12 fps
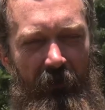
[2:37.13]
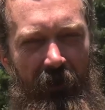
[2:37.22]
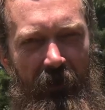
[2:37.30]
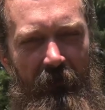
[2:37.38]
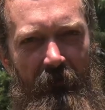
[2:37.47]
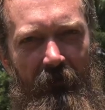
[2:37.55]

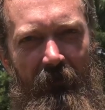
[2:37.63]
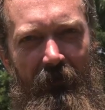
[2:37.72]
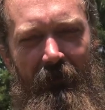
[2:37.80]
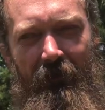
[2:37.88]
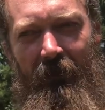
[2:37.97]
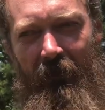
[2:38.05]
down
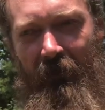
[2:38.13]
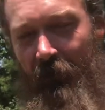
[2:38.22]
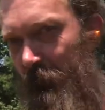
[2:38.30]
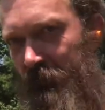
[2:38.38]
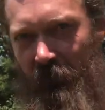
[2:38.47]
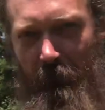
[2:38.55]
and then it
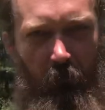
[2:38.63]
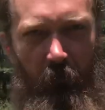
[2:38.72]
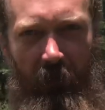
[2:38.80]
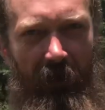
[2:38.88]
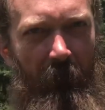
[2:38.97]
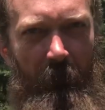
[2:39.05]
would just pull
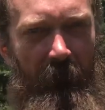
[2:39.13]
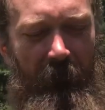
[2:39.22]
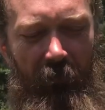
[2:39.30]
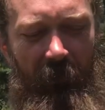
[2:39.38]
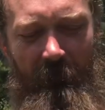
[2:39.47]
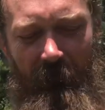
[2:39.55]
out with the
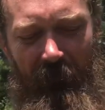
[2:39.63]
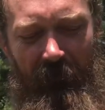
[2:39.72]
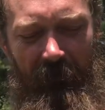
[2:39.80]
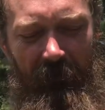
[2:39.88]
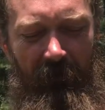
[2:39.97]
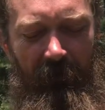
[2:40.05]
thumb
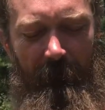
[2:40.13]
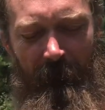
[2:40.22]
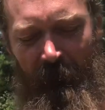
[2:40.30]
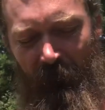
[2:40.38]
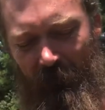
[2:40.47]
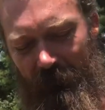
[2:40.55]
thing up
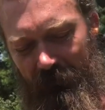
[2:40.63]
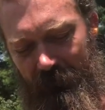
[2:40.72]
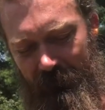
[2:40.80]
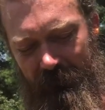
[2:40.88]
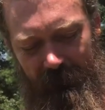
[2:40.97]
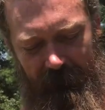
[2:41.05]
with
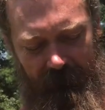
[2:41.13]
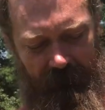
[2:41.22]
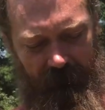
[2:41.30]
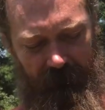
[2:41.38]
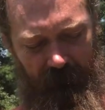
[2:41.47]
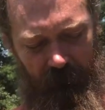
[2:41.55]
the
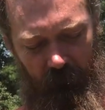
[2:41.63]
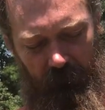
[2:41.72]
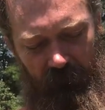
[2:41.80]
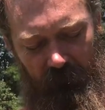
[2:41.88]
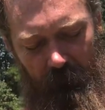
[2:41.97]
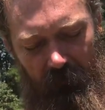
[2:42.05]

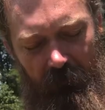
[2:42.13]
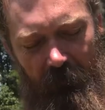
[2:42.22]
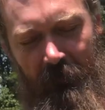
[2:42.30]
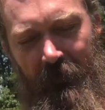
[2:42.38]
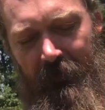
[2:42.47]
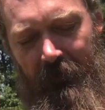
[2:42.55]
release button.
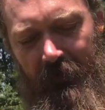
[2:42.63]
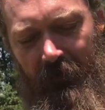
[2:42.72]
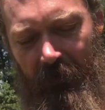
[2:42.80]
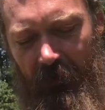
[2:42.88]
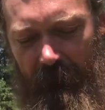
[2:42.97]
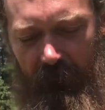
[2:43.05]

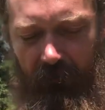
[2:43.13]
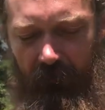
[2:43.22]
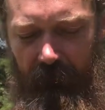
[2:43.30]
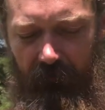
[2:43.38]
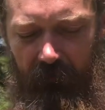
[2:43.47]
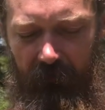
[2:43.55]
And I finally
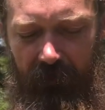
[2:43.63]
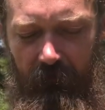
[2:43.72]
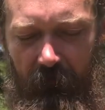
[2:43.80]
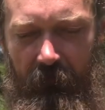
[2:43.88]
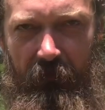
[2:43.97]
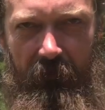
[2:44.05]
figured out
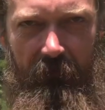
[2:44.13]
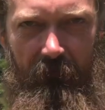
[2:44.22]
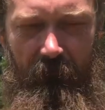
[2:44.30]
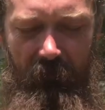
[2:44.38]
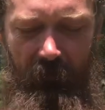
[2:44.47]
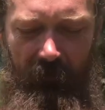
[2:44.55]
what that,
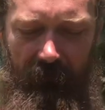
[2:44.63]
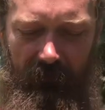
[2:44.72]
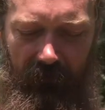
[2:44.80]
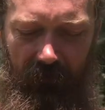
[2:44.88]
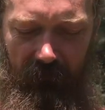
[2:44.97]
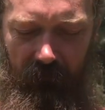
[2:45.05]
that, that
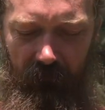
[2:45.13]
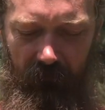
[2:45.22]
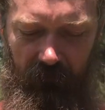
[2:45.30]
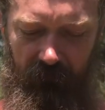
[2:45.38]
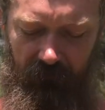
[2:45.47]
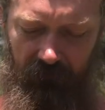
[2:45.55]
thing had just,
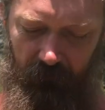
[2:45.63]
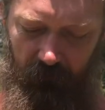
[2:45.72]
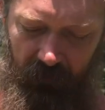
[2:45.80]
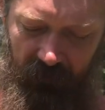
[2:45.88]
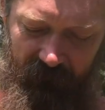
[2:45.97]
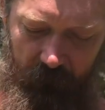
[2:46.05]
that this little
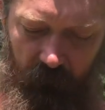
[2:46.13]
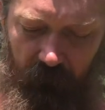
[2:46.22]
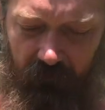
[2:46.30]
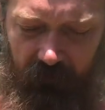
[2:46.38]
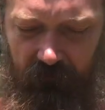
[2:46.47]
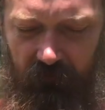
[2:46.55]
half moon
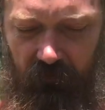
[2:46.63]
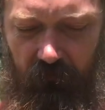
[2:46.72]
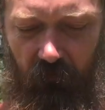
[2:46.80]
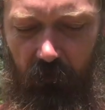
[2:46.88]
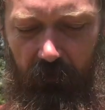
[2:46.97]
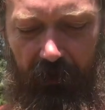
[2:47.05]
thing had just
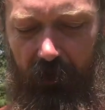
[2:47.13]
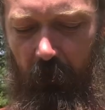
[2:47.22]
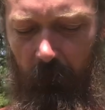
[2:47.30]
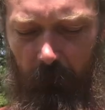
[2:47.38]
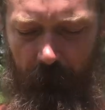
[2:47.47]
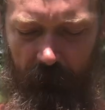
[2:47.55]
fallen out.
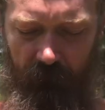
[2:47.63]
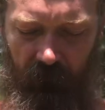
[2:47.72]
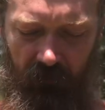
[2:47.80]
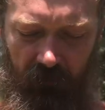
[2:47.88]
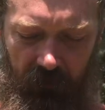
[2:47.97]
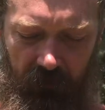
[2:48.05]

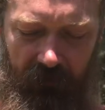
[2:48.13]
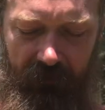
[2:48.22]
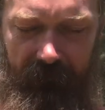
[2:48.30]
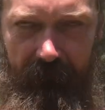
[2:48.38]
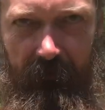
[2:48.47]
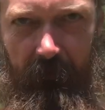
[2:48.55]
I
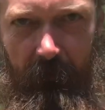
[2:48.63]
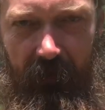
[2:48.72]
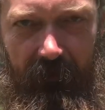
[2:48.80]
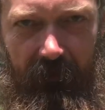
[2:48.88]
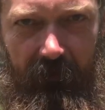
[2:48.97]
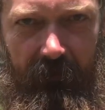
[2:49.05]
slid it
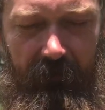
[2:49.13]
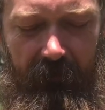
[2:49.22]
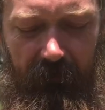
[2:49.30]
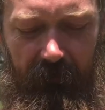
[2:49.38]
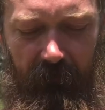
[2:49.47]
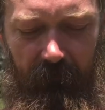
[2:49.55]
back in and,
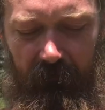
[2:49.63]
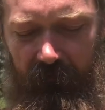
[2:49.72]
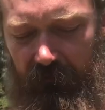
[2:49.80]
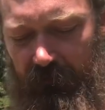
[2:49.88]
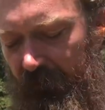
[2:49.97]
and then it was easy